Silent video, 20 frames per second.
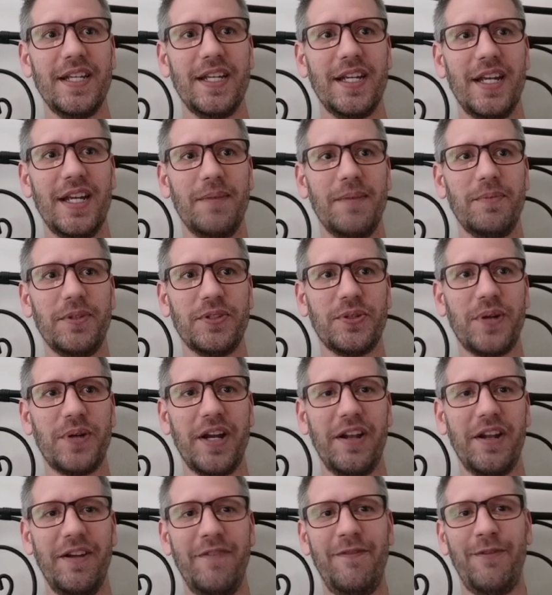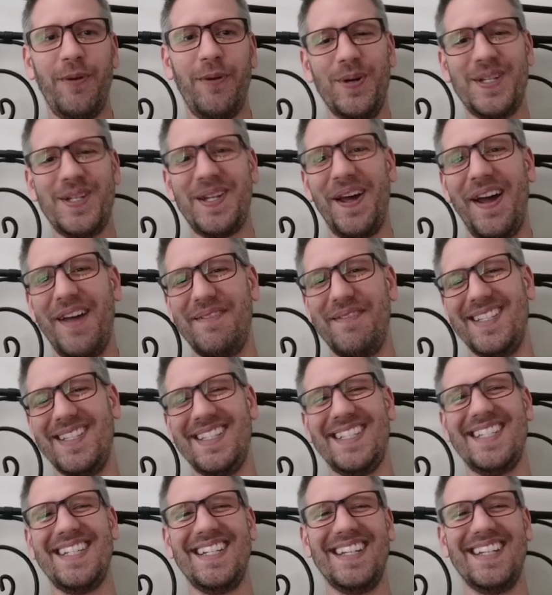And we'll try it 4 times and
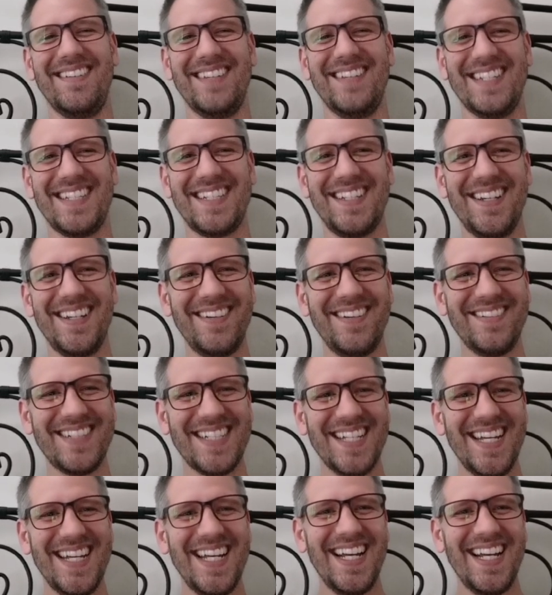see how this goes.